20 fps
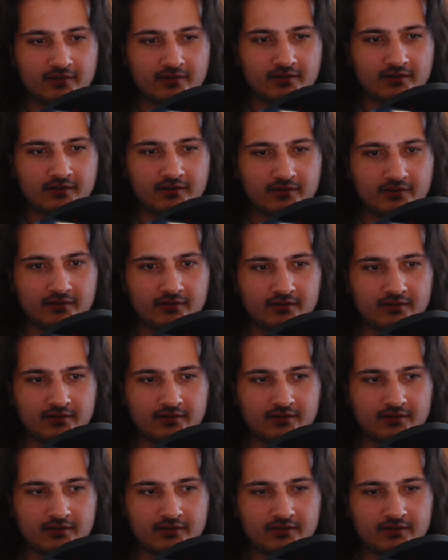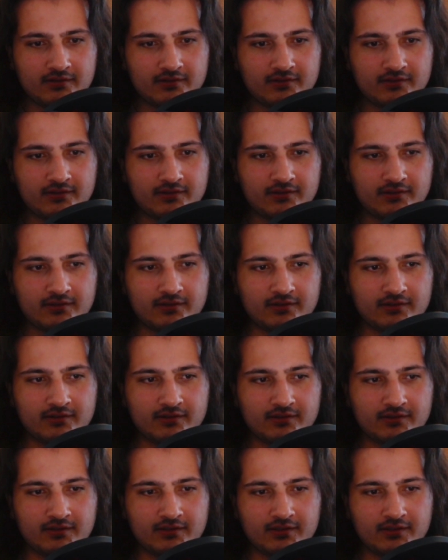You do not deserve to
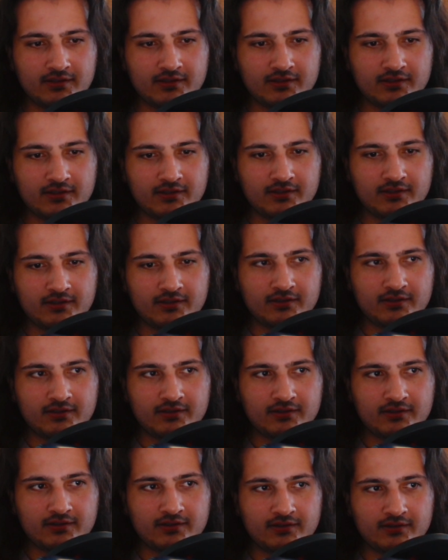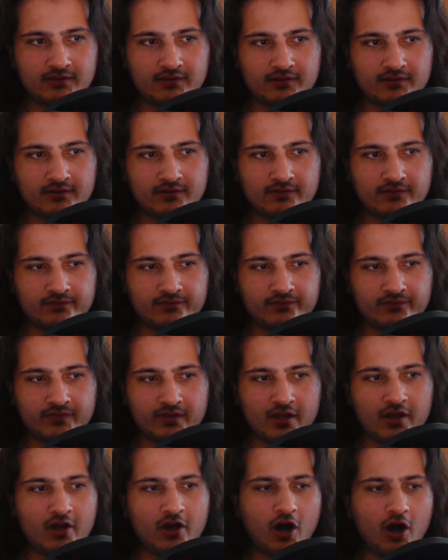bear her visage!
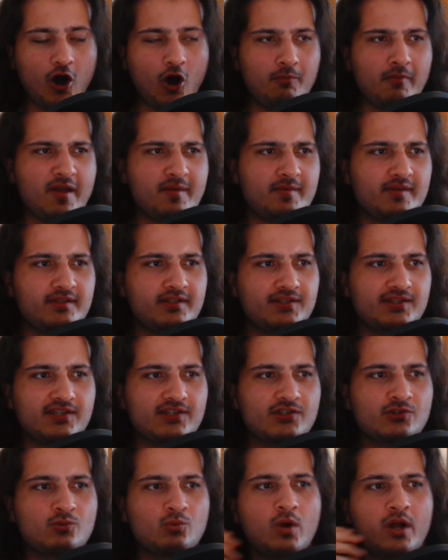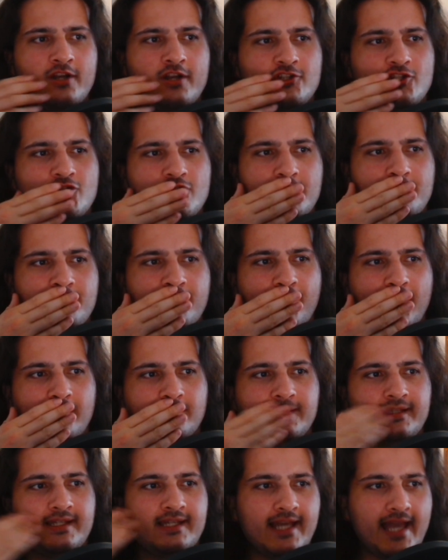oh, maybe this is when she
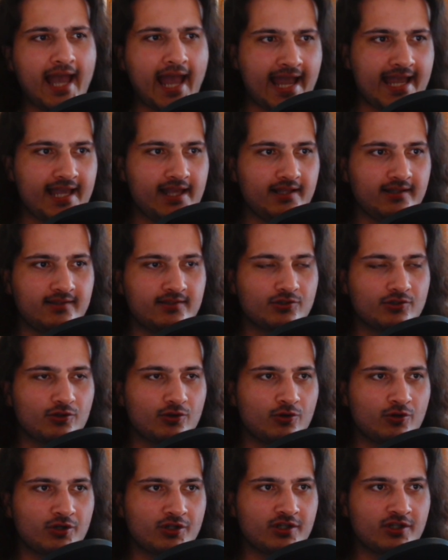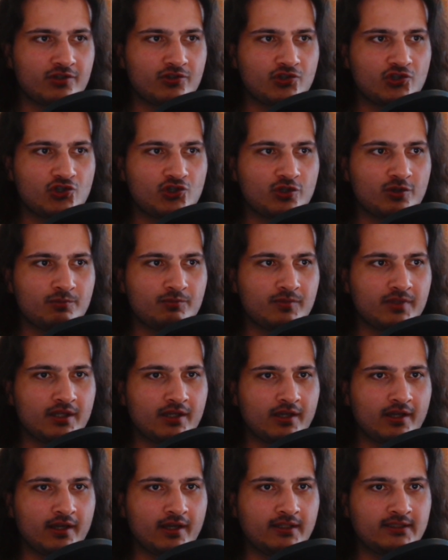probably ate or consumed
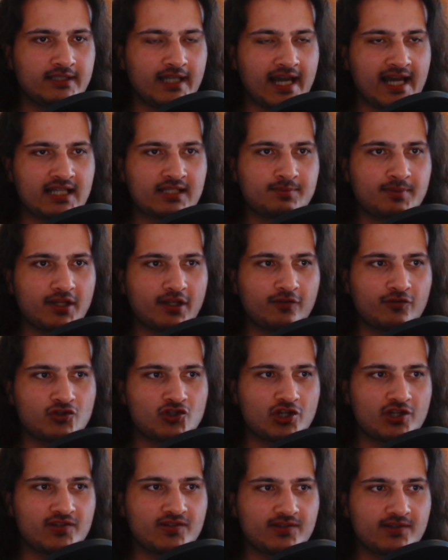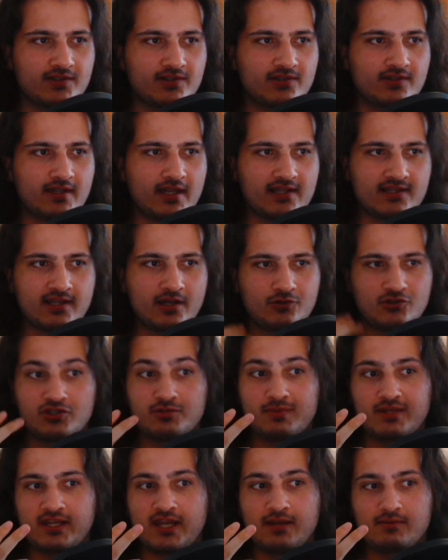uh, the aspect of justice. That's how she
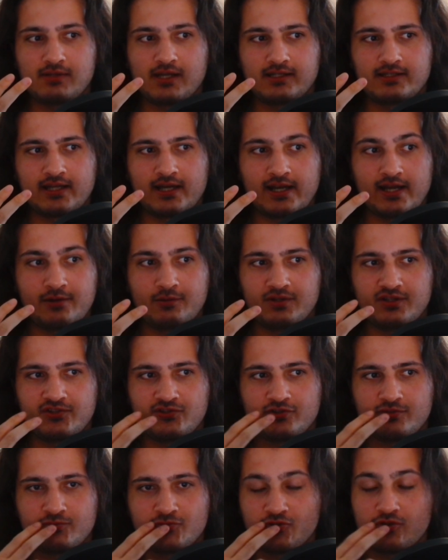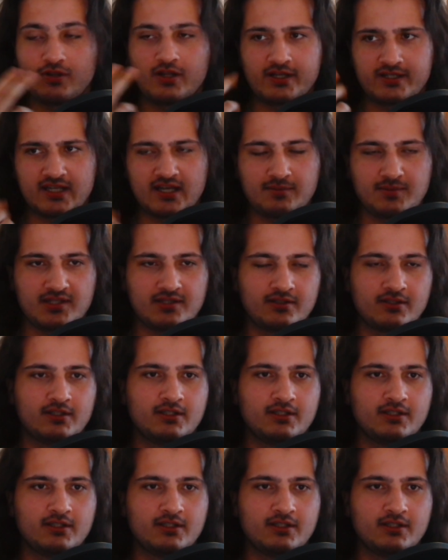became like that, I would assume. Xolaani, I mean.